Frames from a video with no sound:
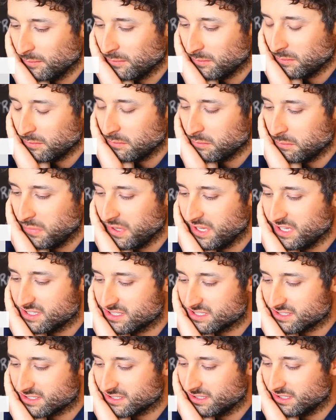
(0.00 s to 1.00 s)

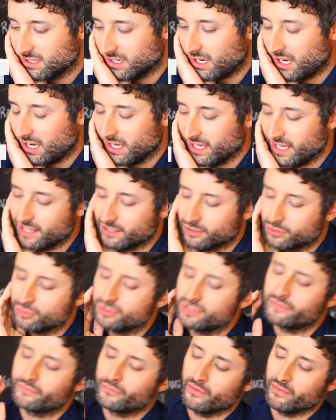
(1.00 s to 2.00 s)
means two
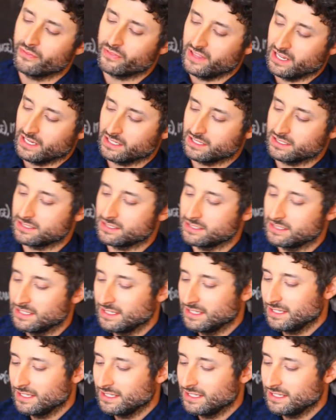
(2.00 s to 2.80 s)
different things.